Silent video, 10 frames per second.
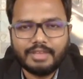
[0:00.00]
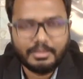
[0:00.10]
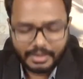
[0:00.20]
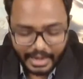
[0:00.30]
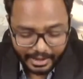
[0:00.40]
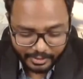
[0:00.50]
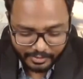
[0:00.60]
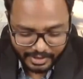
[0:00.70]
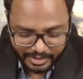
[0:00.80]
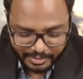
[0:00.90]
I'm glad
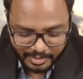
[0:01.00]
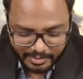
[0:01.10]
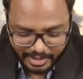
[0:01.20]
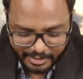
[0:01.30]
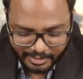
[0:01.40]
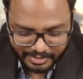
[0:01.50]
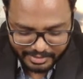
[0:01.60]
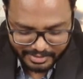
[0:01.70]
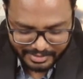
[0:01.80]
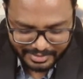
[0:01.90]
you've done your
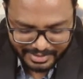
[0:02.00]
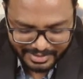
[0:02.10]
evaluation.